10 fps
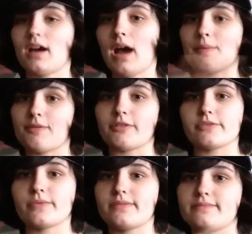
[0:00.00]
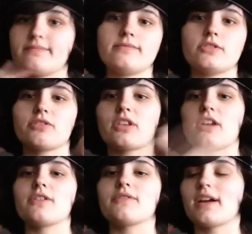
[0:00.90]
I'm the first one, just
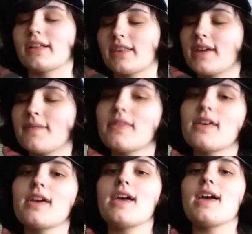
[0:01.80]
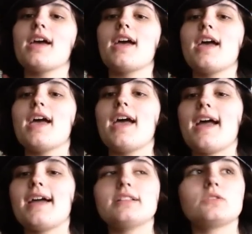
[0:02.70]
clarifying that.
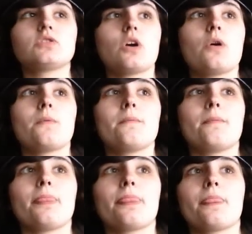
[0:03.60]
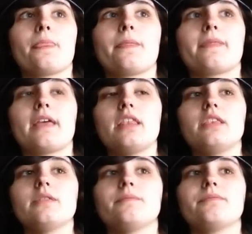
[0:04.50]
And so
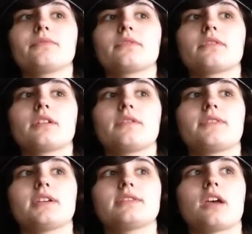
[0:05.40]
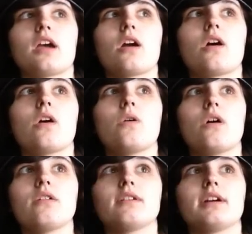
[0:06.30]
then if they say, oh,
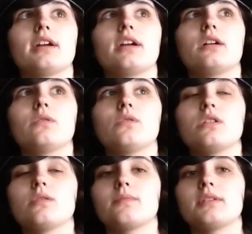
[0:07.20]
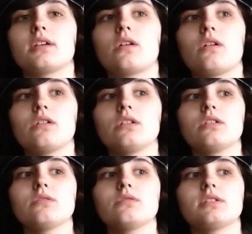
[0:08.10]
alright, what do you want me to call
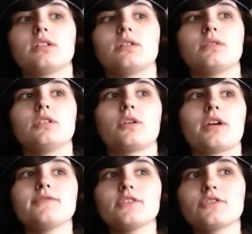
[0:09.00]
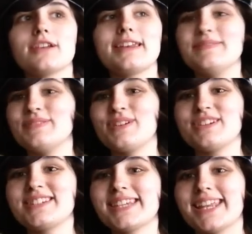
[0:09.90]
you? Don't get frustrated even though
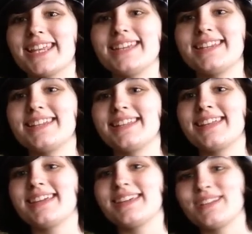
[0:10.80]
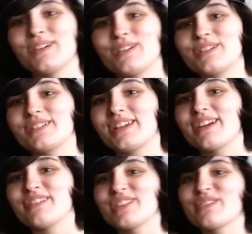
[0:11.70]
you just said it. Don't
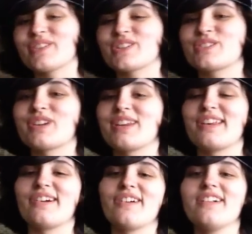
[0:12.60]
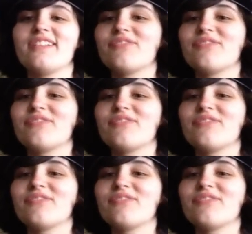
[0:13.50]
get really frustrated at all.